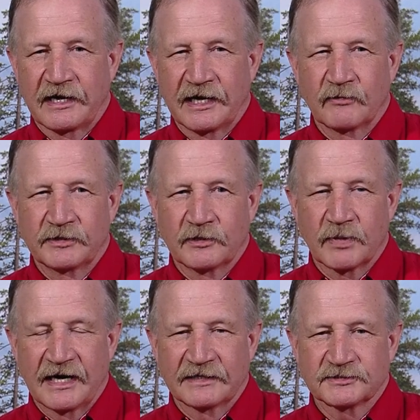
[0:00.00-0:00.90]
Iowa and
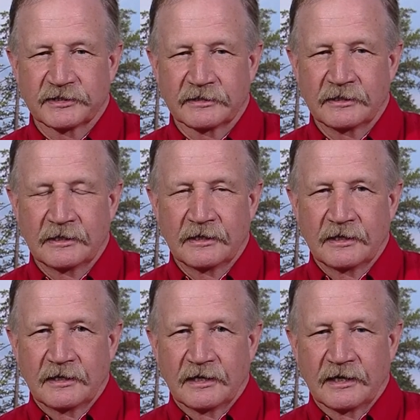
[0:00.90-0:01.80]
Nebraska,
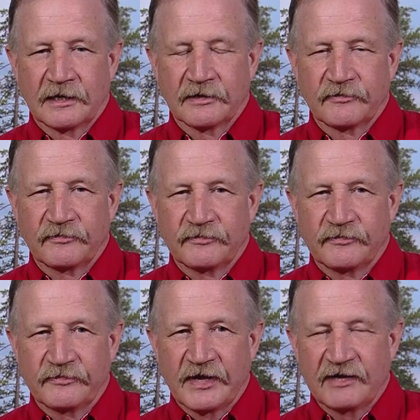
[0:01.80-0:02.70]
uh,
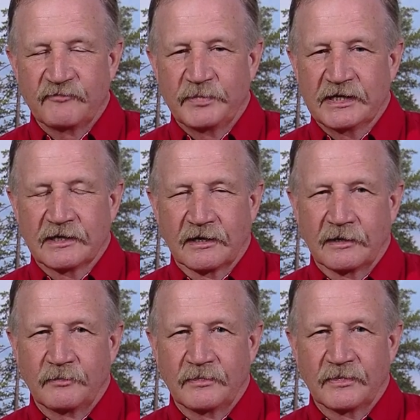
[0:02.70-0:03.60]
they've
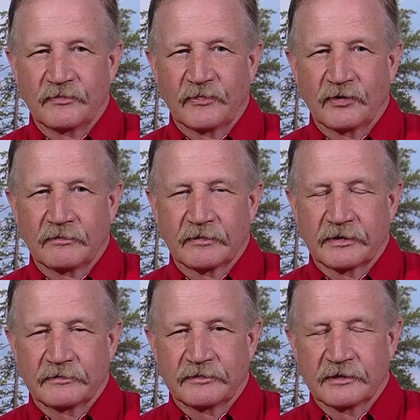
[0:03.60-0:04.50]
become
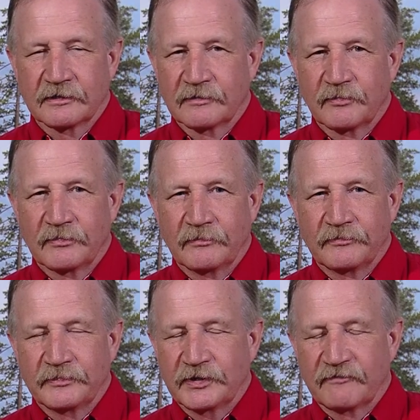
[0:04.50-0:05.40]
the
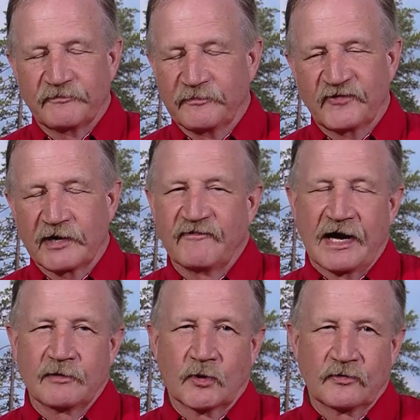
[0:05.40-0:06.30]
a very
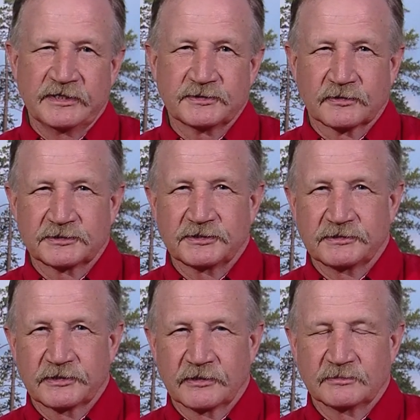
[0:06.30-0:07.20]
valuable resource in
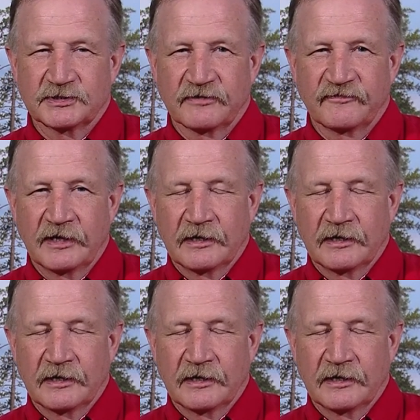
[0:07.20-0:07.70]
terms of